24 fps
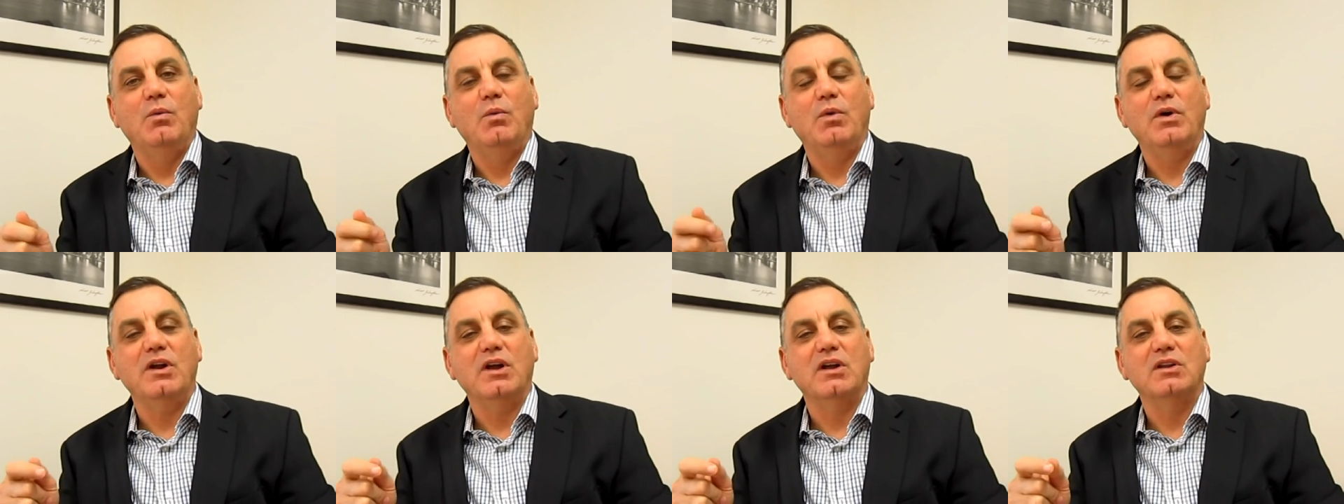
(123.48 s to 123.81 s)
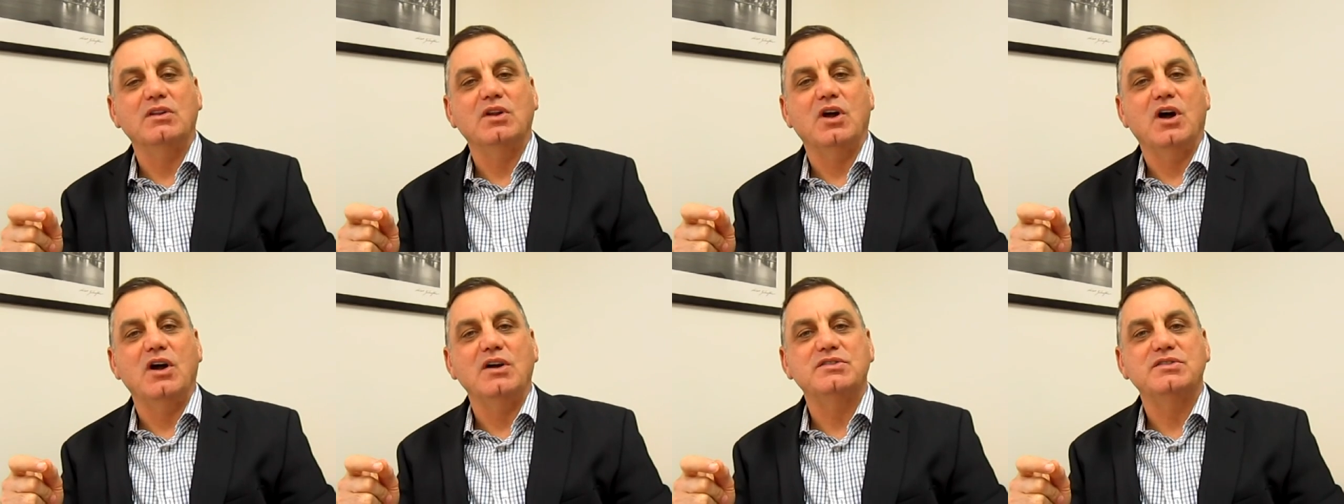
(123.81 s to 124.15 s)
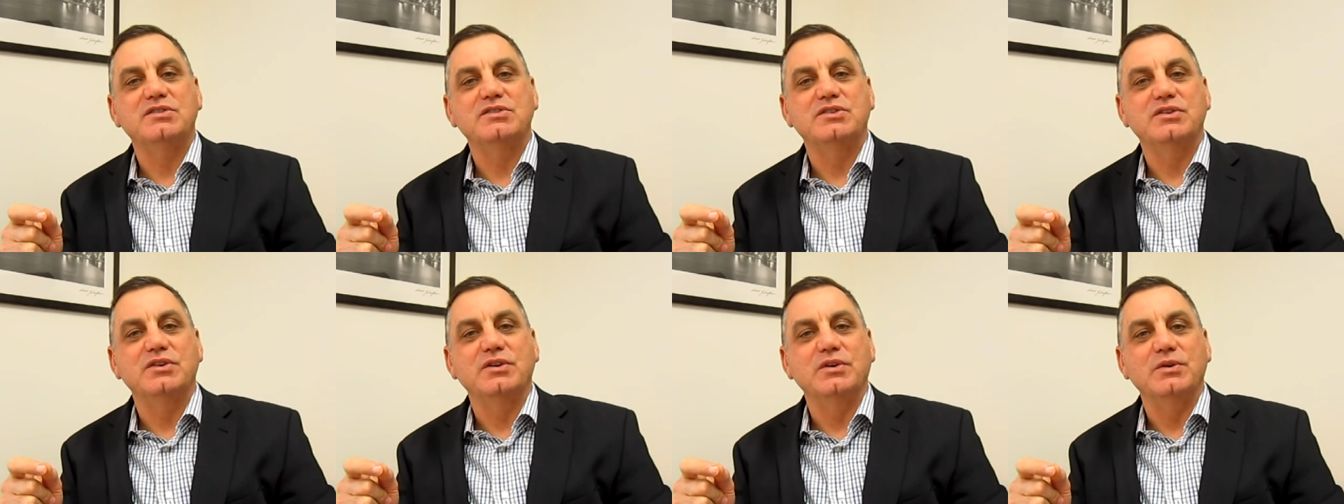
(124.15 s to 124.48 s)
what I'd like
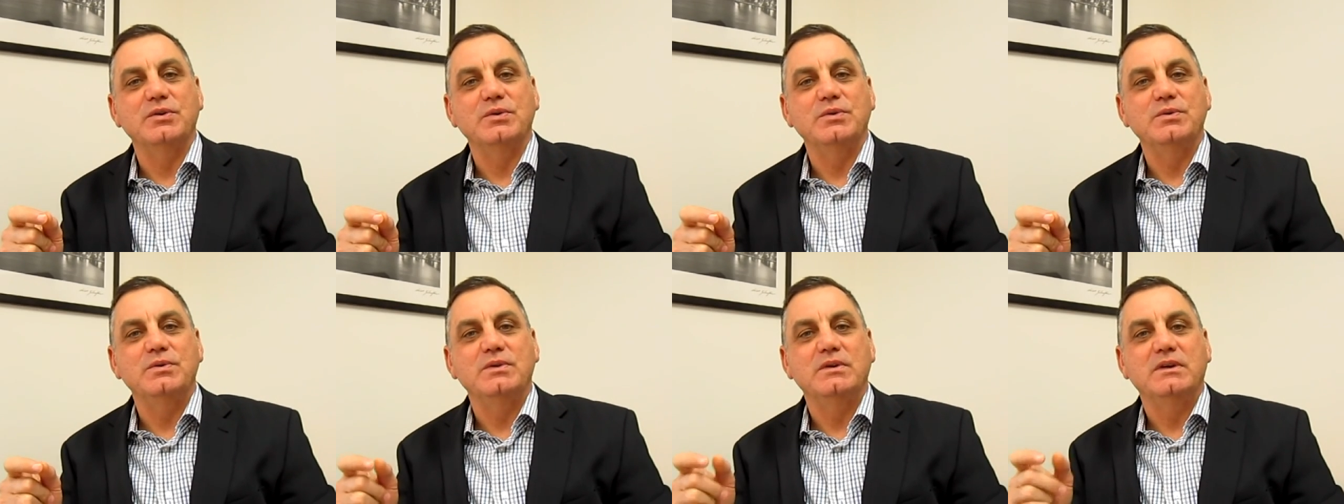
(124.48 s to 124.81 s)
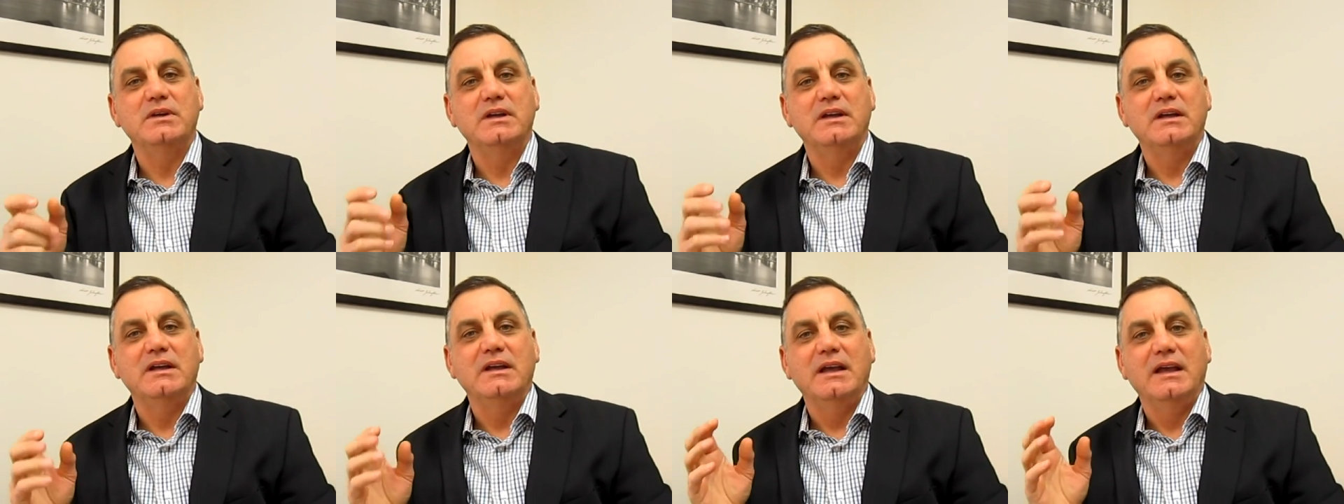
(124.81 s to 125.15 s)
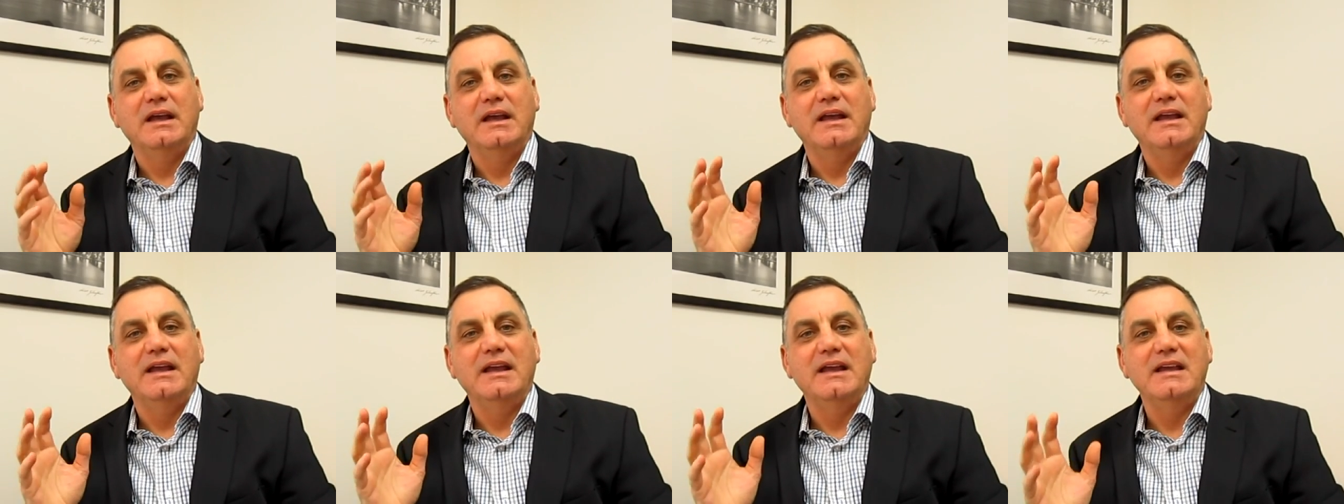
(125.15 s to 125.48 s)
to do
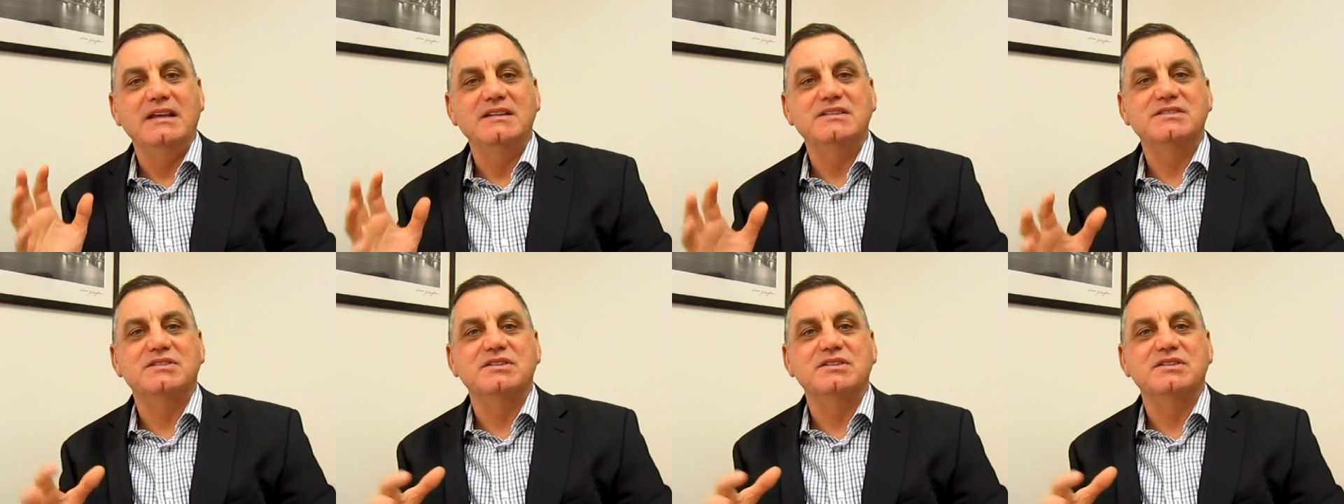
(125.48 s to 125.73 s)
is